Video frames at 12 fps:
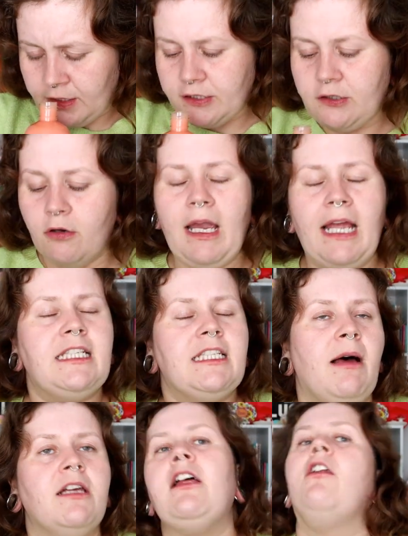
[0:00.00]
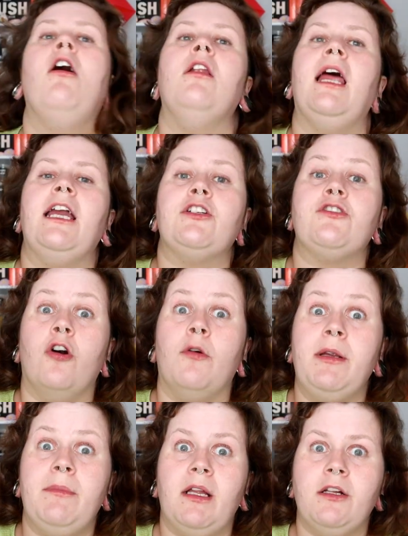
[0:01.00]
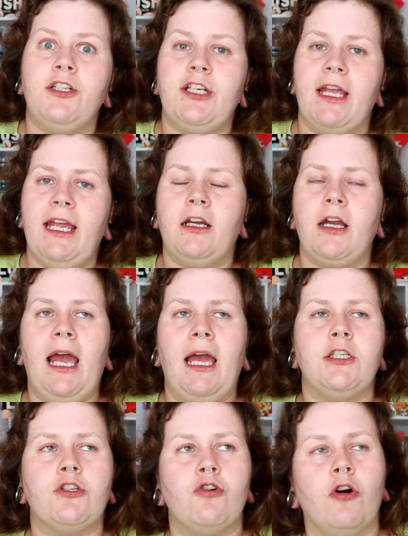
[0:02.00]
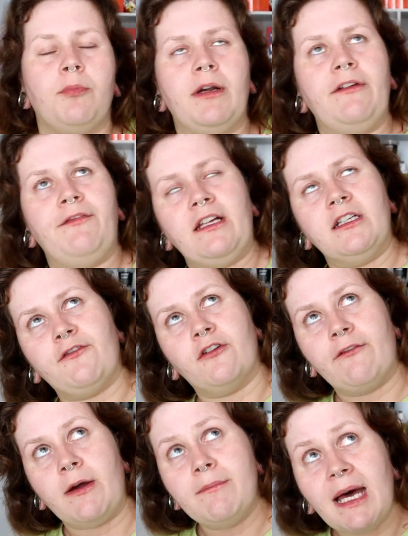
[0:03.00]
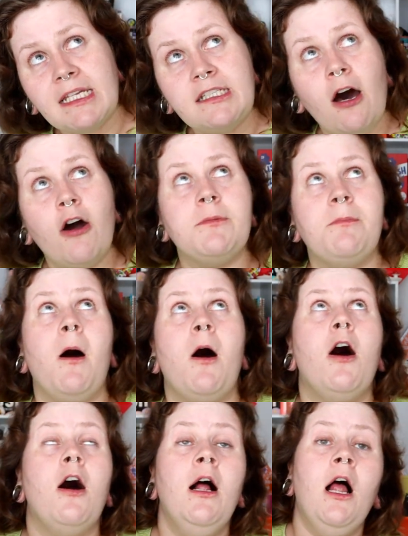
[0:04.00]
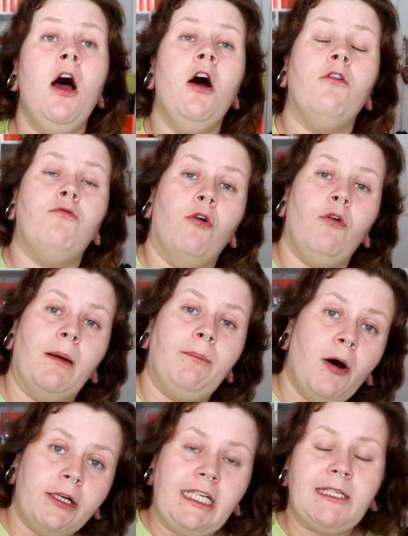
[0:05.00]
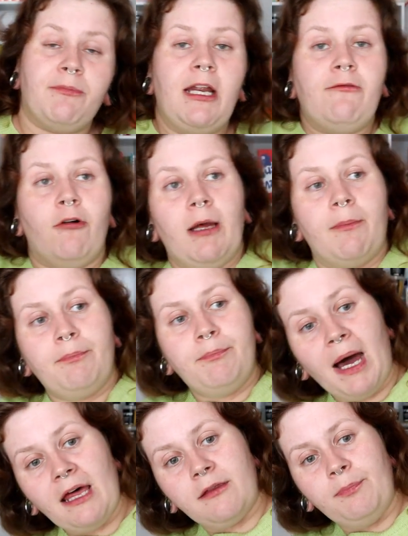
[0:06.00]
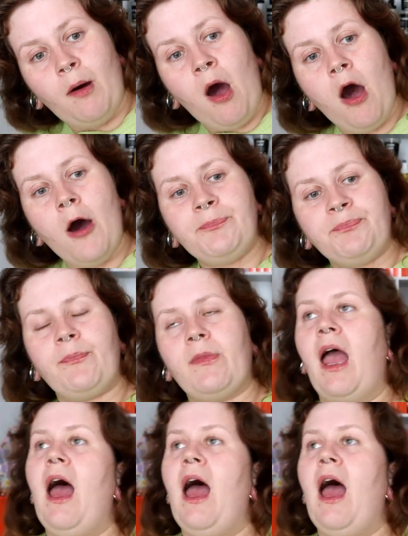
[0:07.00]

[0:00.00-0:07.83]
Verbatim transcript: So it smells a lot like strawberry milkshake, uh, strawberry feels forever massage bar, roller body spray, roller bath bomb.